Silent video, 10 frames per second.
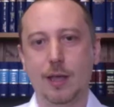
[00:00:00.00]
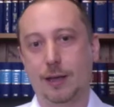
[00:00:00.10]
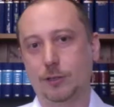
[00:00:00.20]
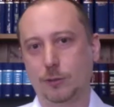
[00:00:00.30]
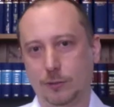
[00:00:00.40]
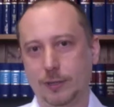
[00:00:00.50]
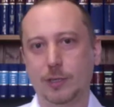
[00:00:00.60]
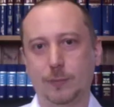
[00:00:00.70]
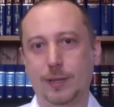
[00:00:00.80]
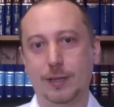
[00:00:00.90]
As Norna
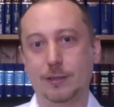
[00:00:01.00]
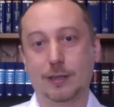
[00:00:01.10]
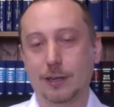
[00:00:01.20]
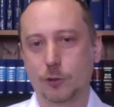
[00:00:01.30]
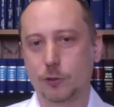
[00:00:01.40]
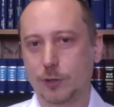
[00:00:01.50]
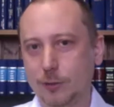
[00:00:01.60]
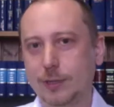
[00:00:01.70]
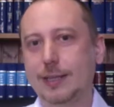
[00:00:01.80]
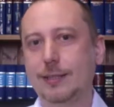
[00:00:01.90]
explained, try
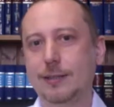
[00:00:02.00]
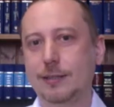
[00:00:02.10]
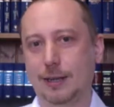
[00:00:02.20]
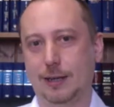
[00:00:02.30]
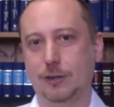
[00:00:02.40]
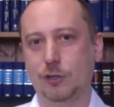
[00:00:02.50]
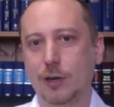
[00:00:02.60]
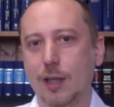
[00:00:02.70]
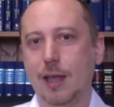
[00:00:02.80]
to get in touch.